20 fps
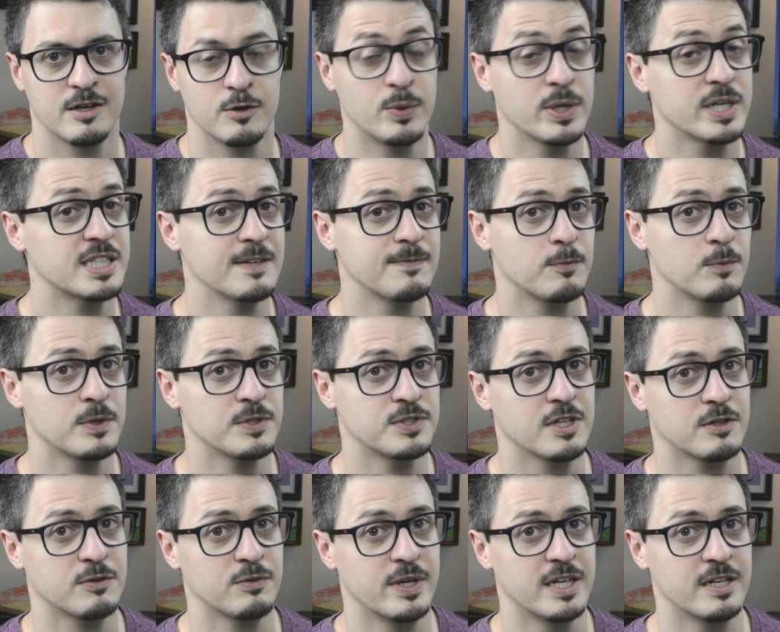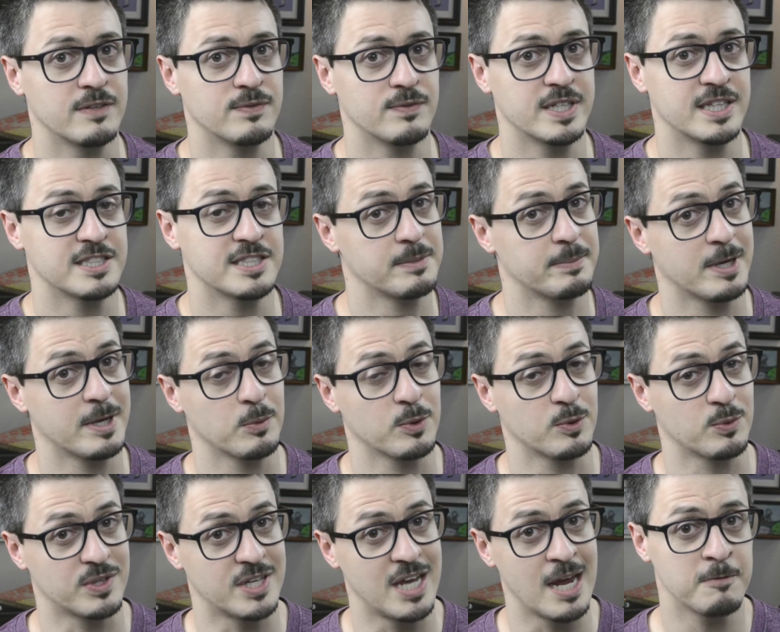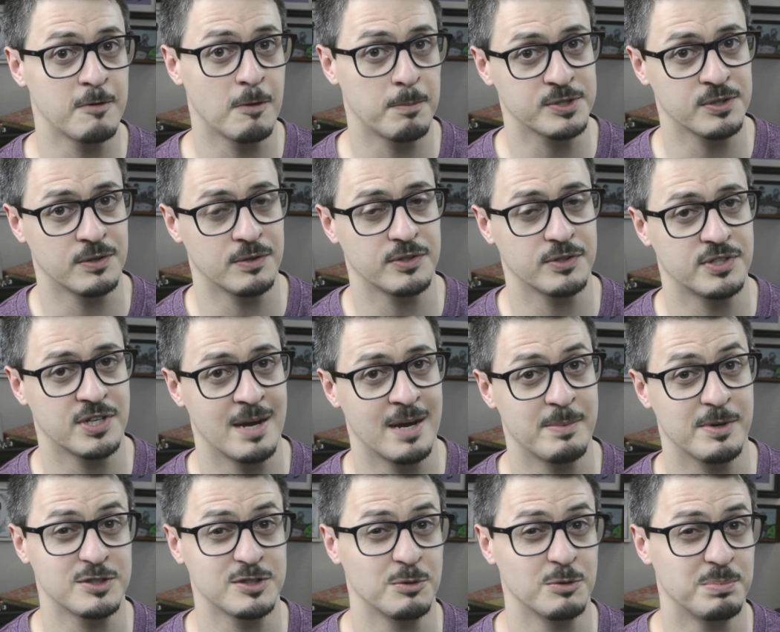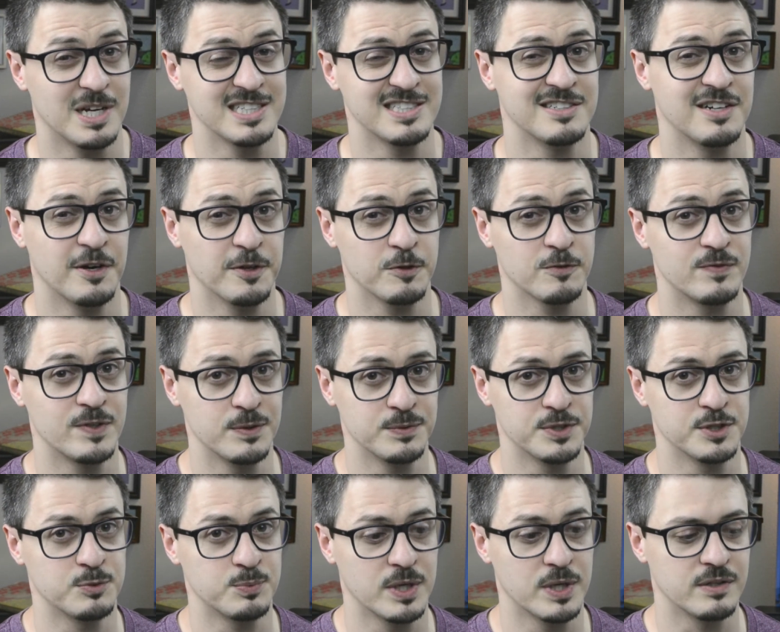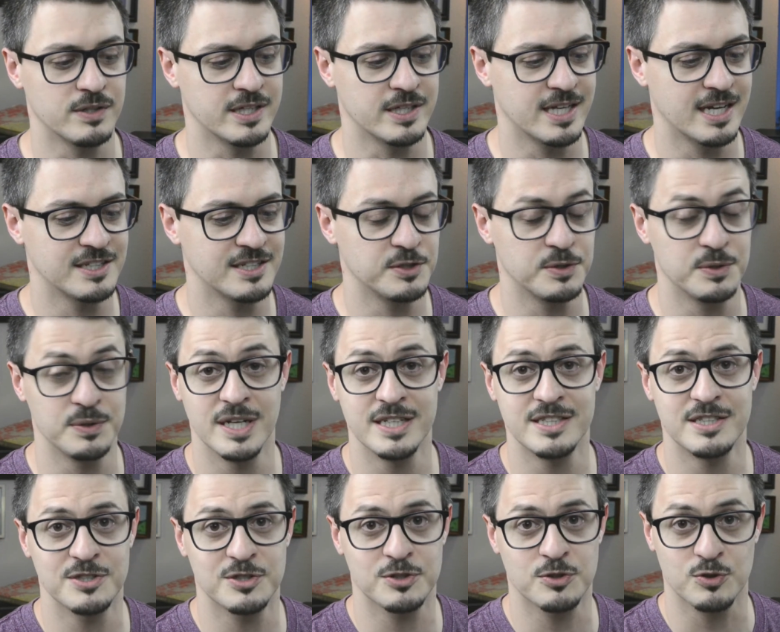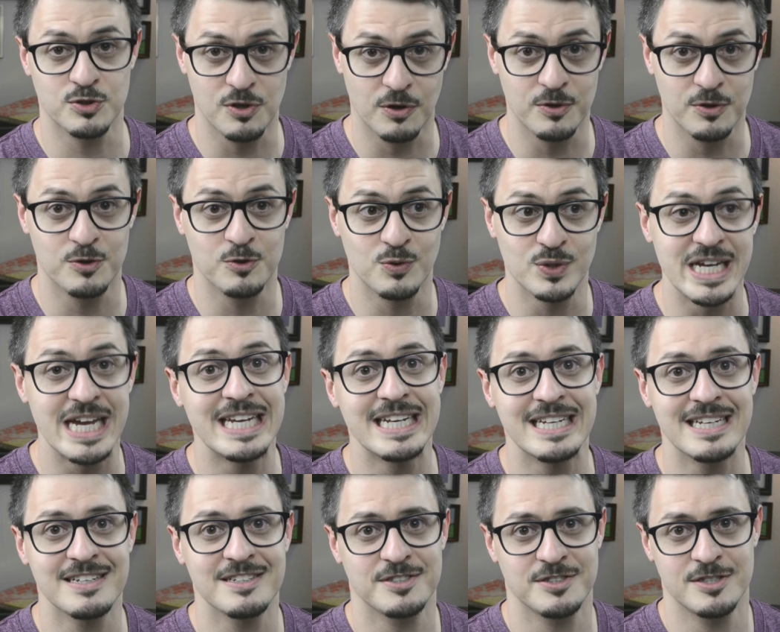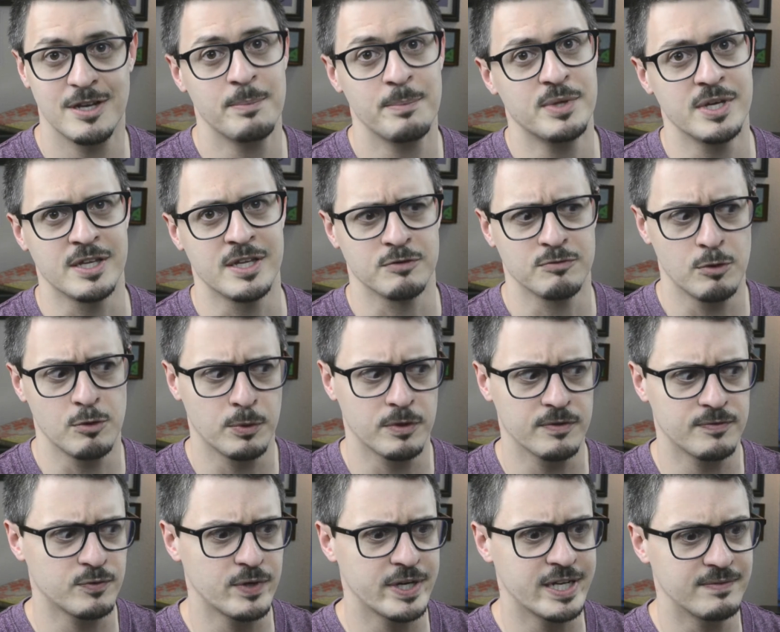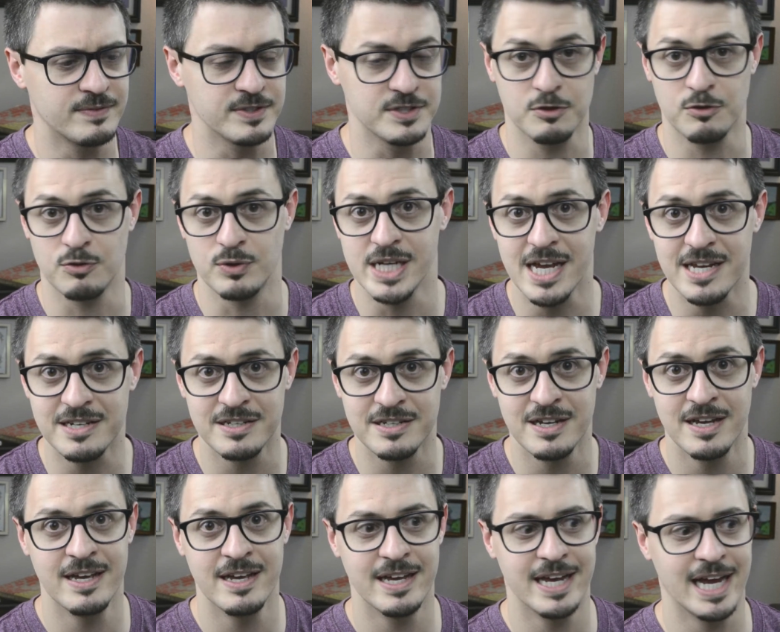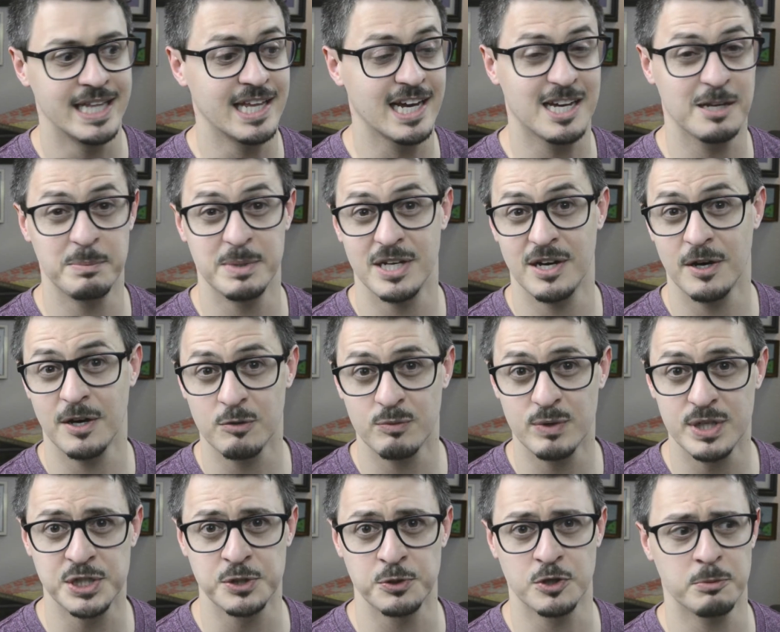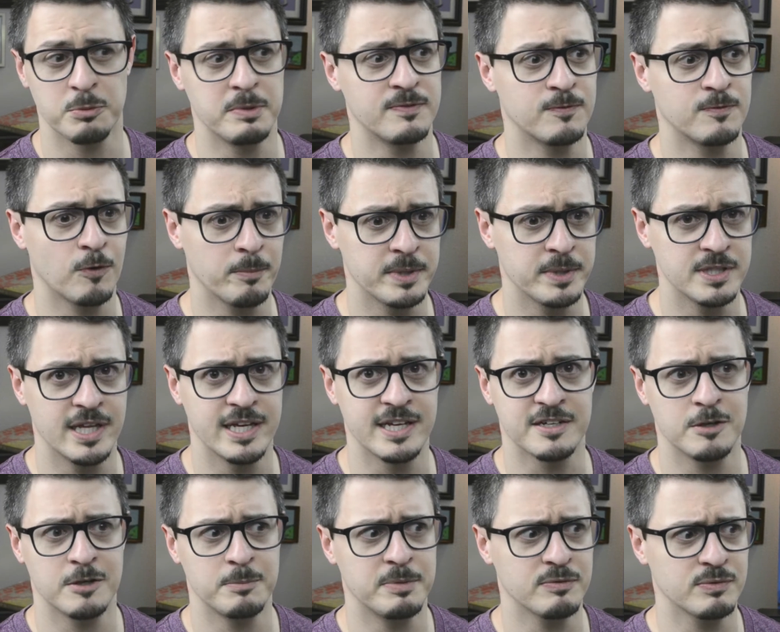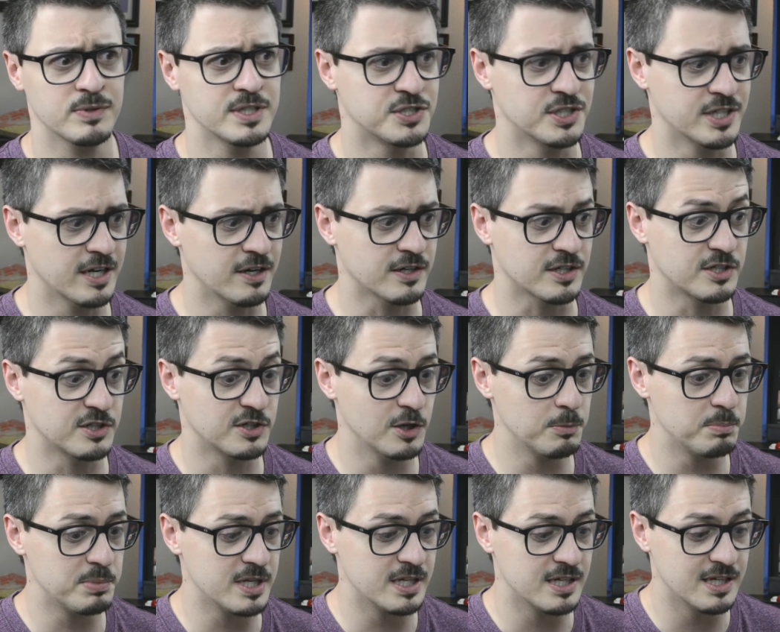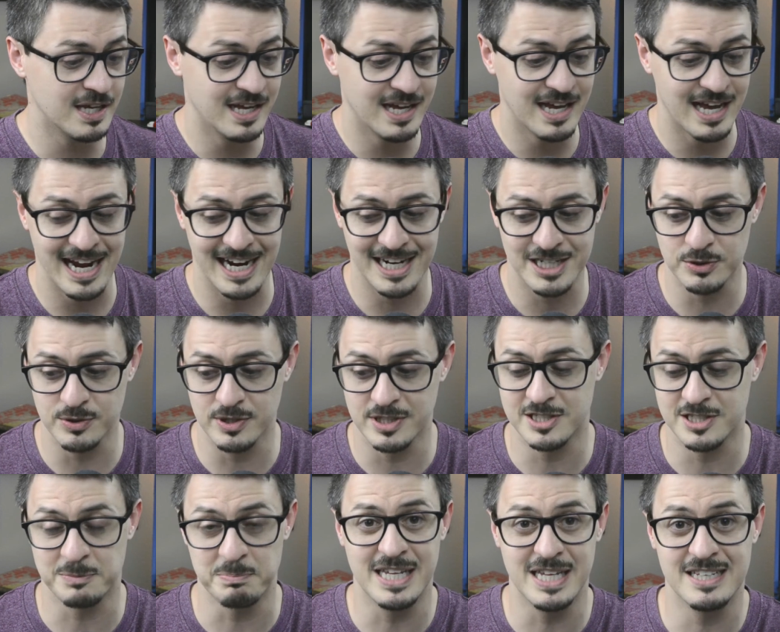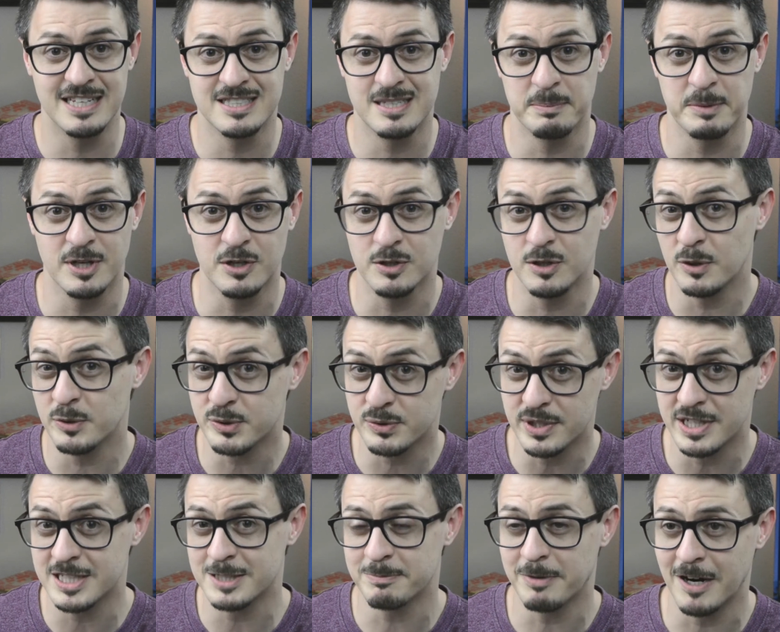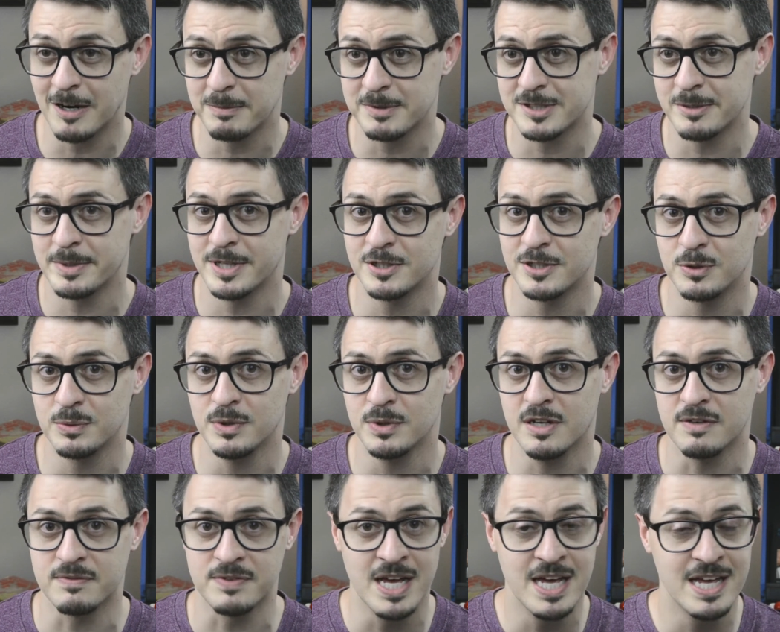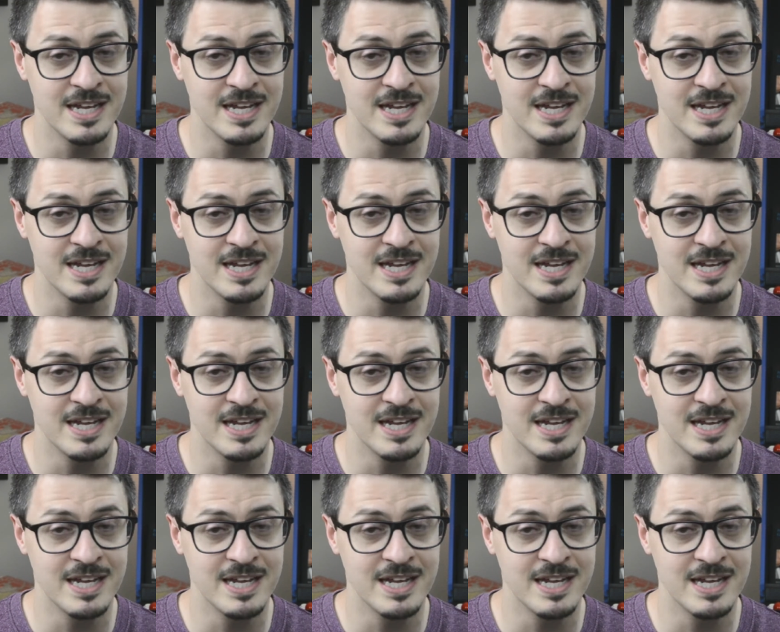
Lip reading: Quick tip for when you're stuck creatively, this is something I work with game developers on all the time, but also applies in other fields as well, and that is you need to just start creating something. The root word of creative is create, and that could be unoriginal, could be formulaic, could be really generic, could be actually just making something closely inspired by something that you love.